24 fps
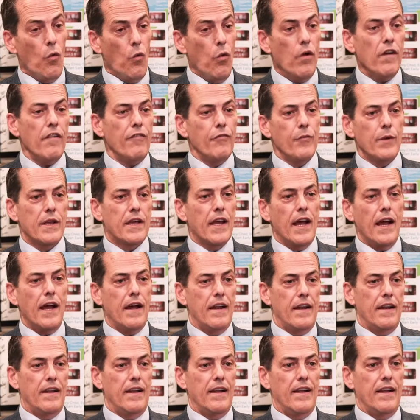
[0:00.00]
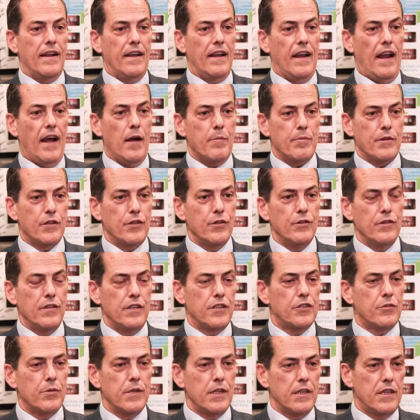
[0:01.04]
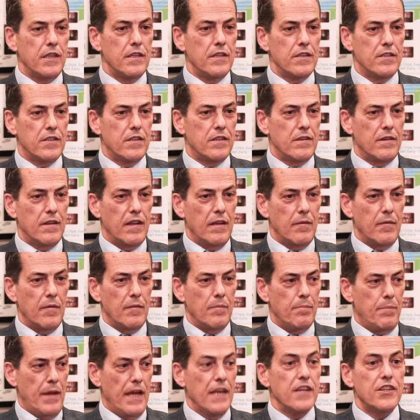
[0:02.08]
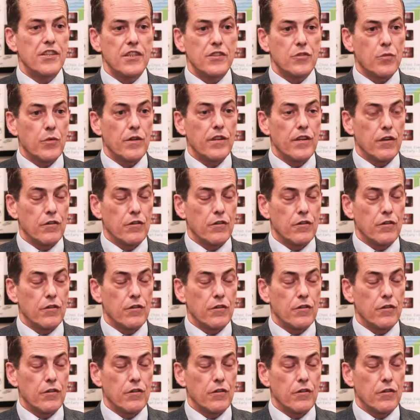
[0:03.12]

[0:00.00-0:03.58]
What if we got an opportunity to treat these patients when